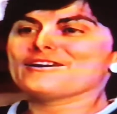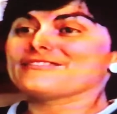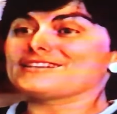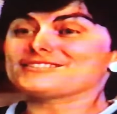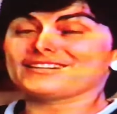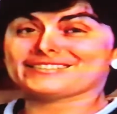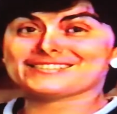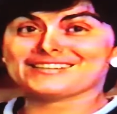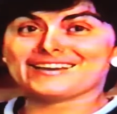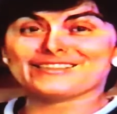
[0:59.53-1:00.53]
That's not to
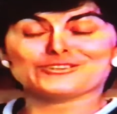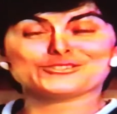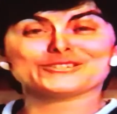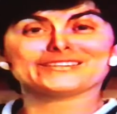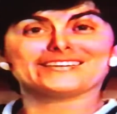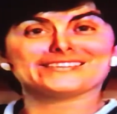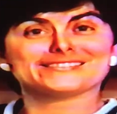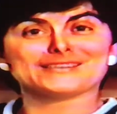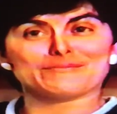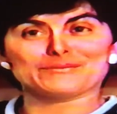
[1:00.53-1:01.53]
say that you should eat
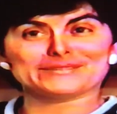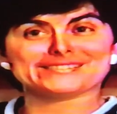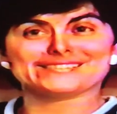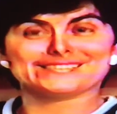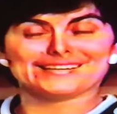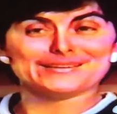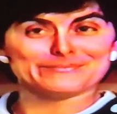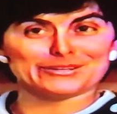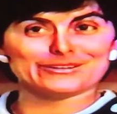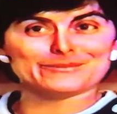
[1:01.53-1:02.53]
supplements instead of
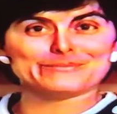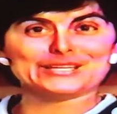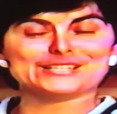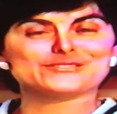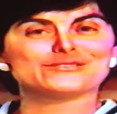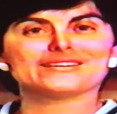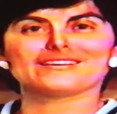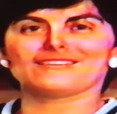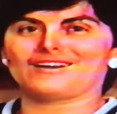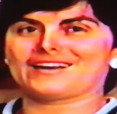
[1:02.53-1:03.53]
milk, because you get
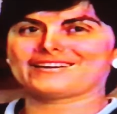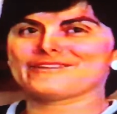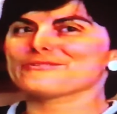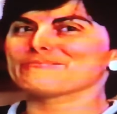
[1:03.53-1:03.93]
a lot of other